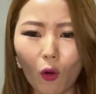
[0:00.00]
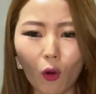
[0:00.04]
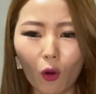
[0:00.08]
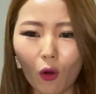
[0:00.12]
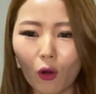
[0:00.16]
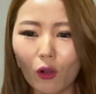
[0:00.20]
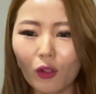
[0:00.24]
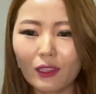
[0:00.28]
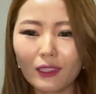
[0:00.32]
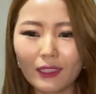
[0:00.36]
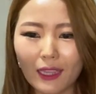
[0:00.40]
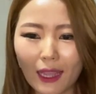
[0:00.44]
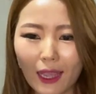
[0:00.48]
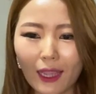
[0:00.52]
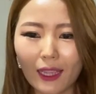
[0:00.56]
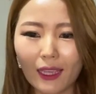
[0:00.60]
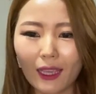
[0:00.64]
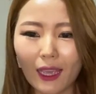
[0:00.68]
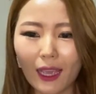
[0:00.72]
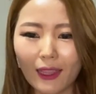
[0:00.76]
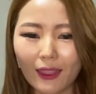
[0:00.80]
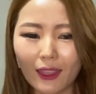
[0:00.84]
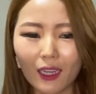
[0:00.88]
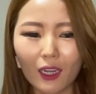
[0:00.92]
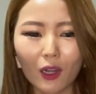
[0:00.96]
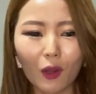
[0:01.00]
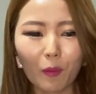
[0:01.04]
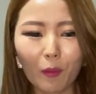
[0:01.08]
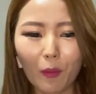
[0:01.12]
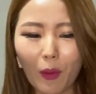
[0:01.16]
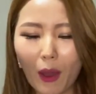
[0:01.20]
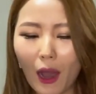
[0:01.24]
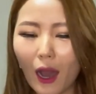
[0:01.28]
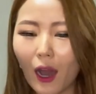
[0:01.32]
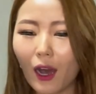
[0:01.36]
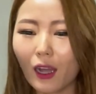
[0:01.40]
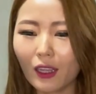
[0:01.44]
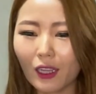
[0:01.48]
all day and then
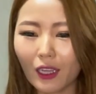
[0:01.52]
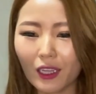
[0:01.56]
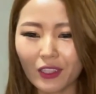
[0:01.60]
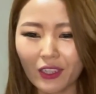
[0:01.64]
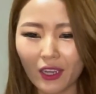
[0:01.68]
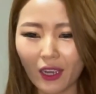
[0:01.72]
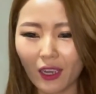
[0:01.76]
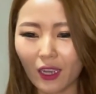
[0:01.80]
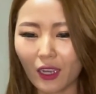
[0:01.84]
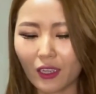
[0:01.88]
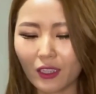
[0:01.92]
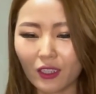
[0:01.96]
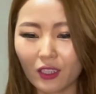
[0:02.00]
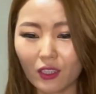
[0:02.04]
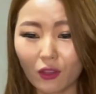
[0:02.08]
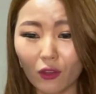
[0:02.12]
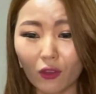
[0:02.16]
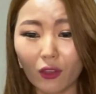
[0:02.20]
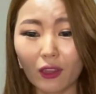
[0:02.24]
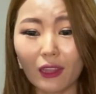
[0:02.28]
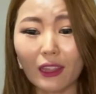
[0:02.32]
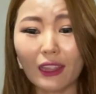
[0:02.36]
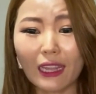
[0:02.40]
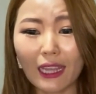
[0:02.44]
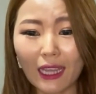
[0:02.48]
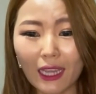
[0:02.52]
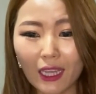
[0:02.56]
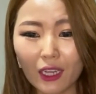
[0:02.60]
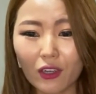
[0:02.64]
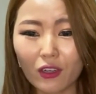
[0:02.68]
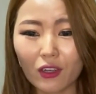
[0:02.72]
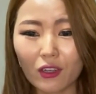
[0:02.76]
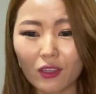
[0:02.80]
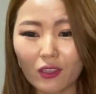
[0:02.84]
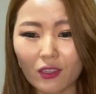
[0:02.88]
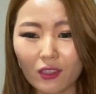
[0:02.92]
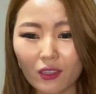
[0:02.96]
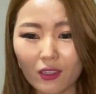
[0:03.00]
apologize the
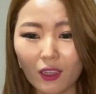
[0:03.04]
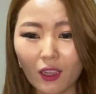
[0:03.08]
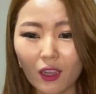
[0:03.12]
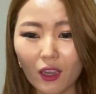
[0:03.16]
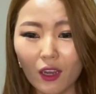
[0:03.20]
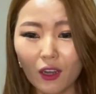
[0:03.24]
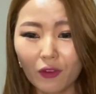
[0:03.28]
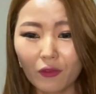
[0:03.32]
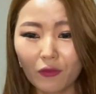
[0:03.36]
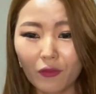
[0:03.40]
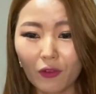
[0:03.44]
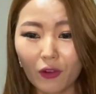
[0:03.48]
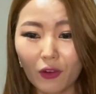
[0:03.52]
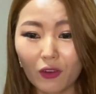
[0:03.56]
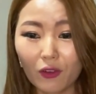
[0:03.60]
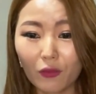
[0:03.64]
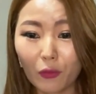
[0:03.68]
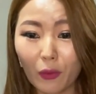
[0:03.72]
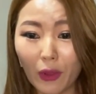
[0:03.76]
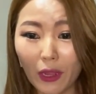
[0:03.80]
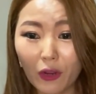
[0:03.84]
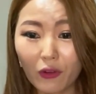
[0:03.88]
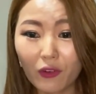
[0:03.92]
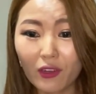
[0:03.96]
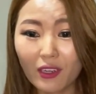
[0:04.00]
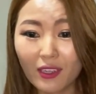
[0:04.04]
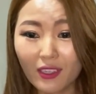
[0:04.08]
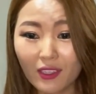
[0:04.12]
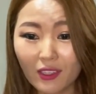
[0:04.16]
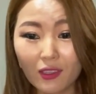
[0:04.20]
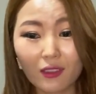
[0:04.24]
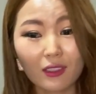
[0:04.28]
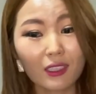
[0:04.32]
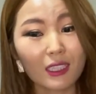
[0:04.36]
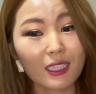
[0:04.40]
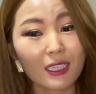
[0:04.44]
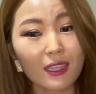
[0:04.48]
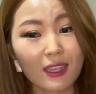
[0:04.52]
letters for wearing
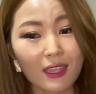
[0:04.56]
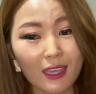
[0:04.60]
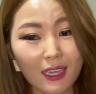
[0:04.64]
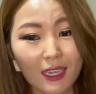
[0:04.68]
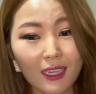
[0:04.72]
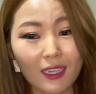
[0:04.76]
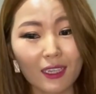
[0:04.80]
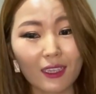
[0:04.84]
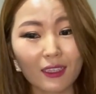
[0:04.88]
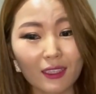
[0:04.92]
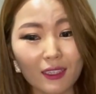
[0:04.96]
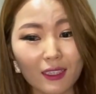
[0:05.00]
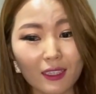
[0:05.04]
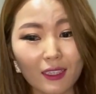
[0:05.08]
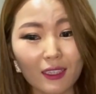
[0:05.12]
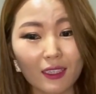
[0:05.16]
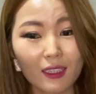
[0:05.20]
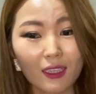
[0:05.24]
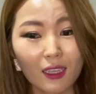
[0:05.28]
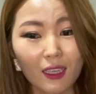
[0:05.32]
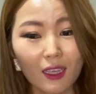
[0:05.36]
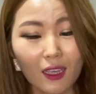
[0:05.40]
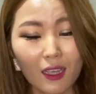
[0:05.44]
such things.